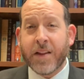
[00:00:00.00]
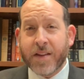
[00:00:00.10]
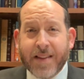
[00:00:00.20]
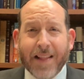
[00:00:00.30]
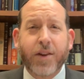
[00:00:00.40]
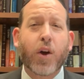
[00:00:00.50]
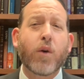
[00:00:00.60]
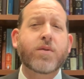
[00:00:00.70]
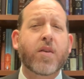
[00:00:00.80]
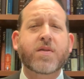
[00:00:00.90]
The
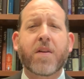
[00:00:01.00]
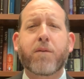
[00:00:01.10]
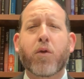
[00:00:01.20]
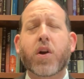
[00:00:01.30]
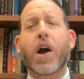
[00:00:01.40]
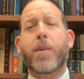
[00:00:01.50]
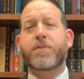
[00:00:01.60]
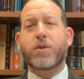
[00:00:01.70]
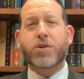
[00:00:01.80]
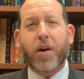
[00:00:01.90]
Dalit us the four
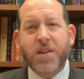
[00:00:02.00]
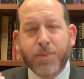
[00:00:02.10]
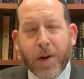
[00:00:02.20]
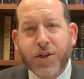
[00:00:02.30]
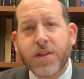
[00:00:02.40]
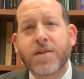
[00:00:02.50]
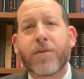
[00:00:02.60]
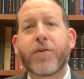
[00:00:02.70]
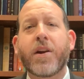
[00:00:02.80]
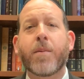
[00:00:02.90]
cups, which are expressions of
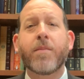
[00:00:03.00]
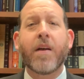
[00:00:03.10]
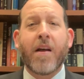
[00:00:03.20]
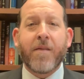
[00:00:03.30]
freedom,